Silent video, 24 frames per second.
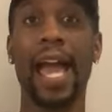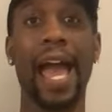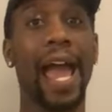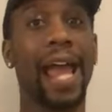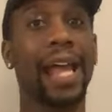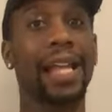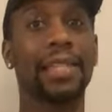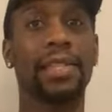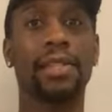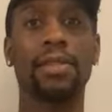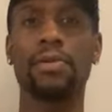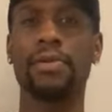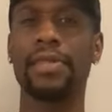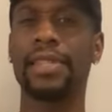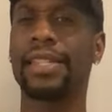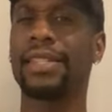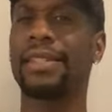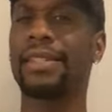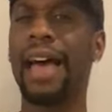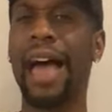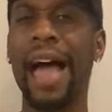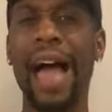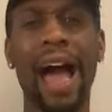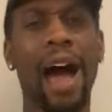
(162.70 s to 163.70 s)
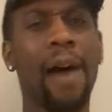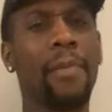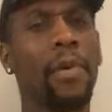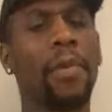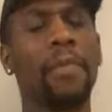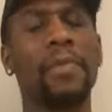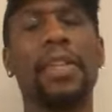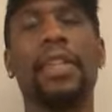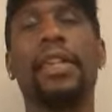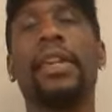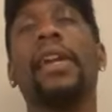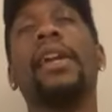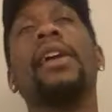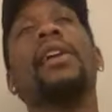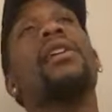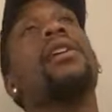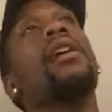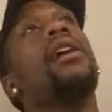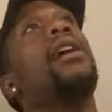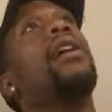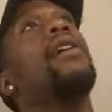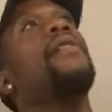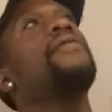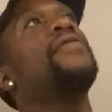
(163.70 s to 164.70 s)
into this album, Year
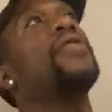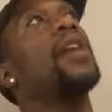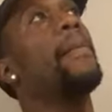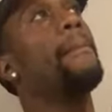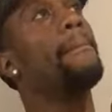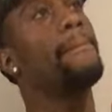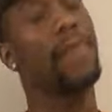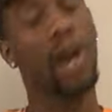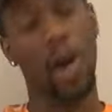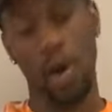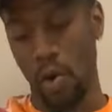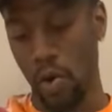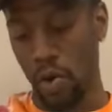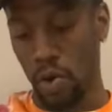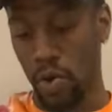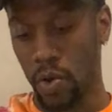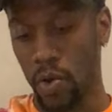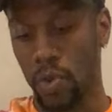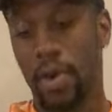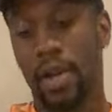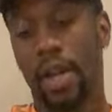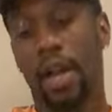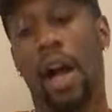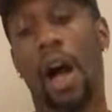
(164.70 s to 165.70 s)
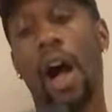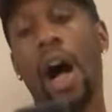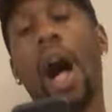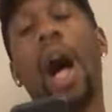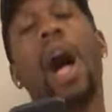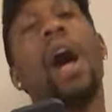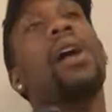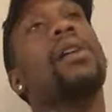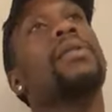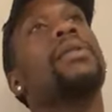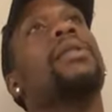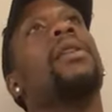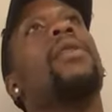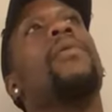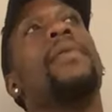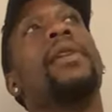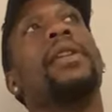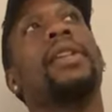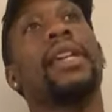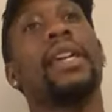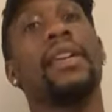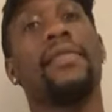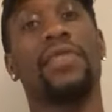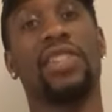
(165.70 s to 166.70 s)
of the Mogul. Also, I
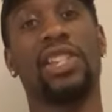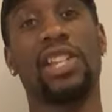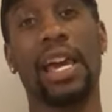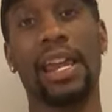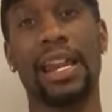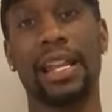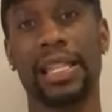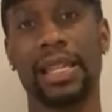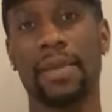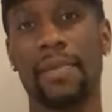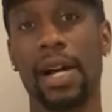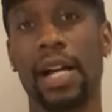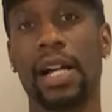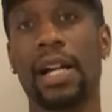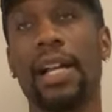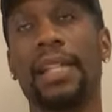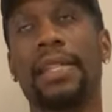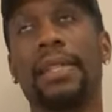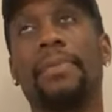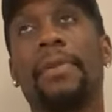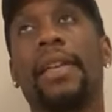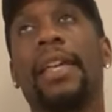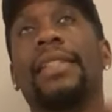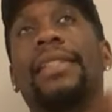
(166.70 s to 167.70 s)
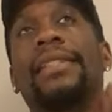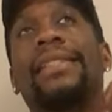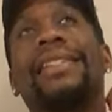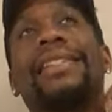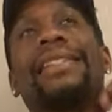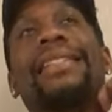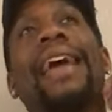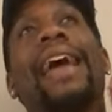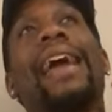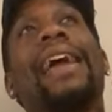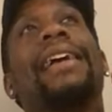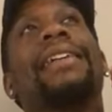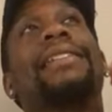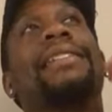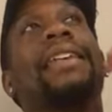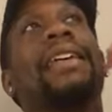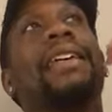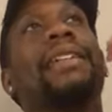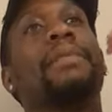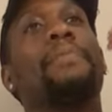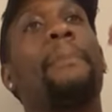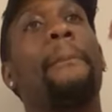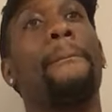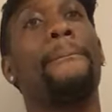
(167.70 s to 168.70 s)
want to give a shout out to my cousin, because today is
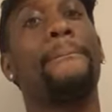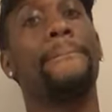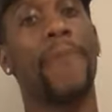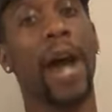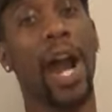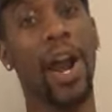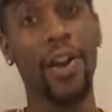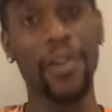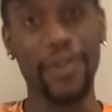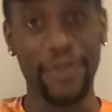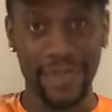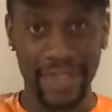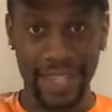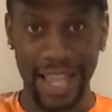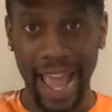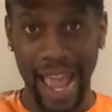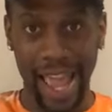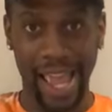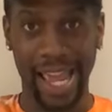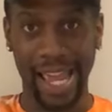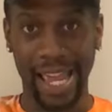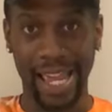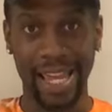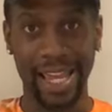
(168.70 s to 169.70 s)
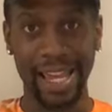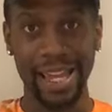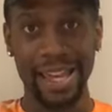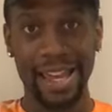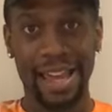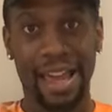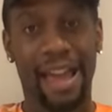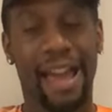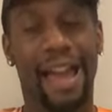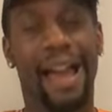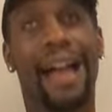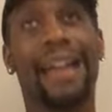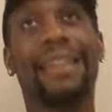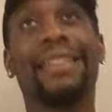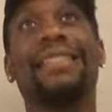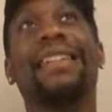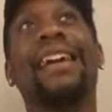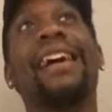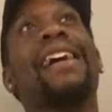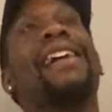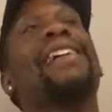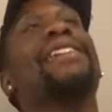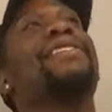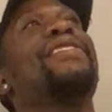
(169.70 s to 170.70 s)
his birthday.
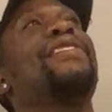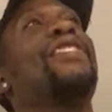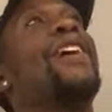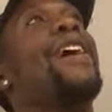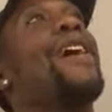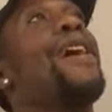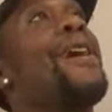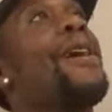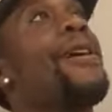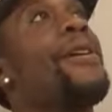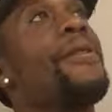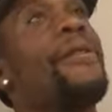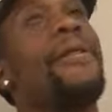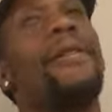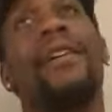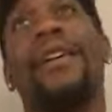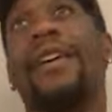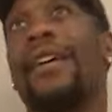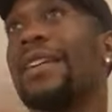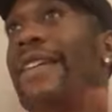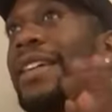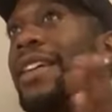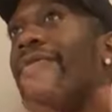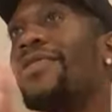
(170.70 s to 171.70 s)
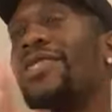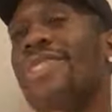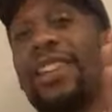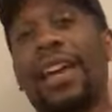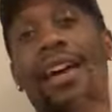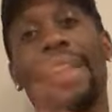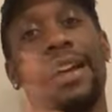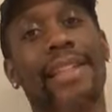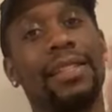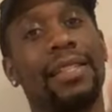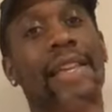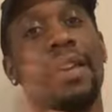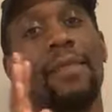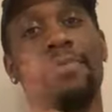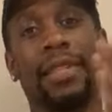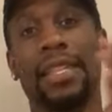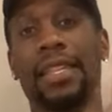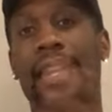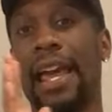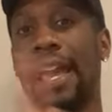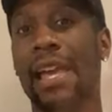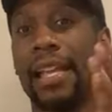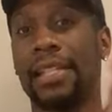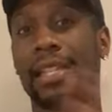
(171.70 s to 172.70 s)
Yes, y'all. Give a shout out to him.
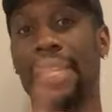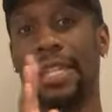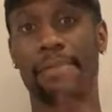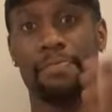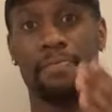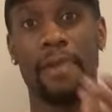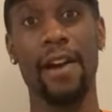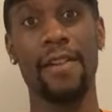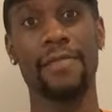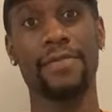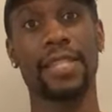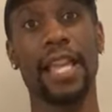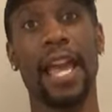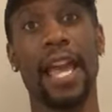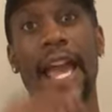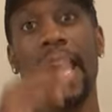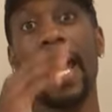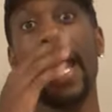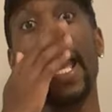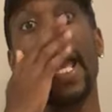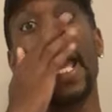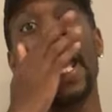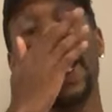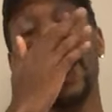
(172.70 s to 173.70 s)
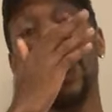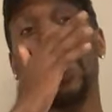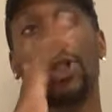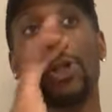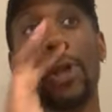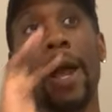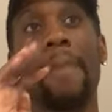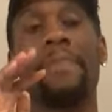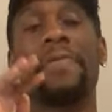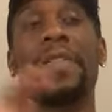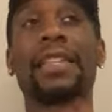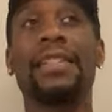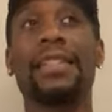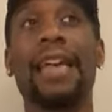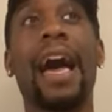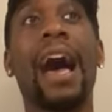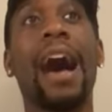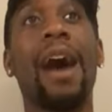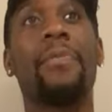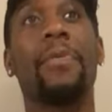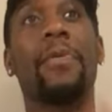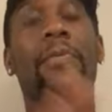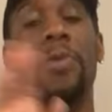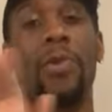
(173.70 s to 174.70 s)
Today is his birthday, and he dropped his
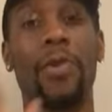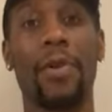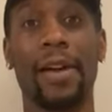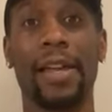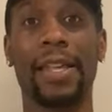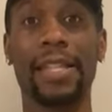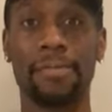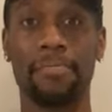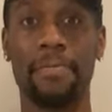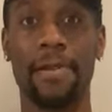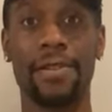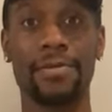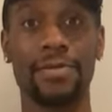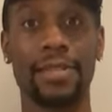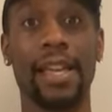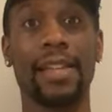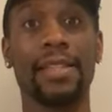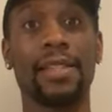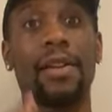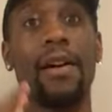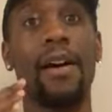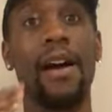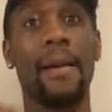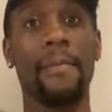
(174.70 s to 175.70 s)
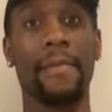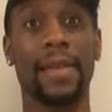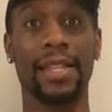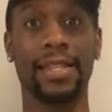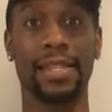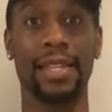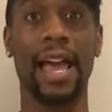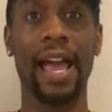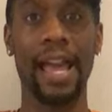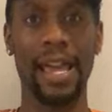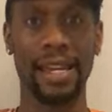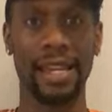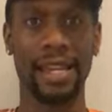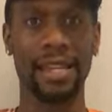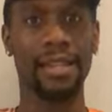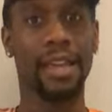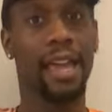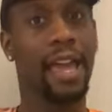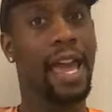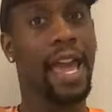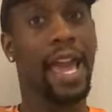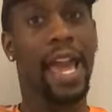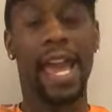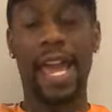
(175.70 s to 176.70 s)
album on his birthday, so I'm excited.
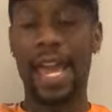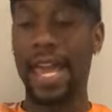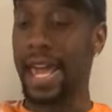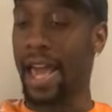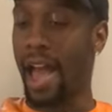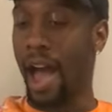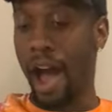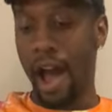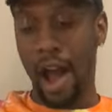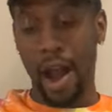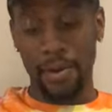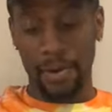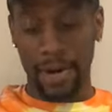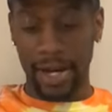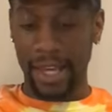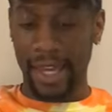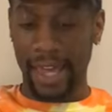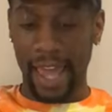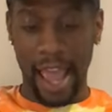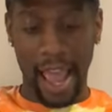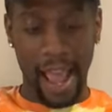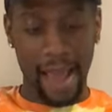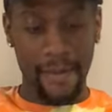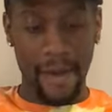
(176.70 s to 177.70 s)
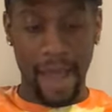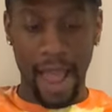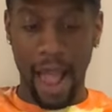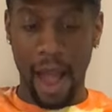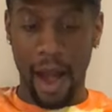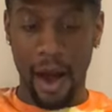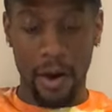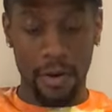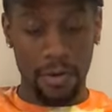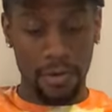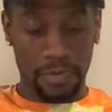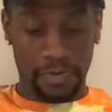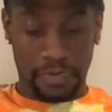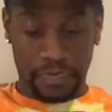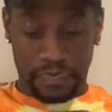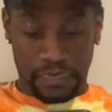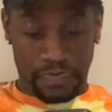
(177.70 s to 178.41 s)
He already came out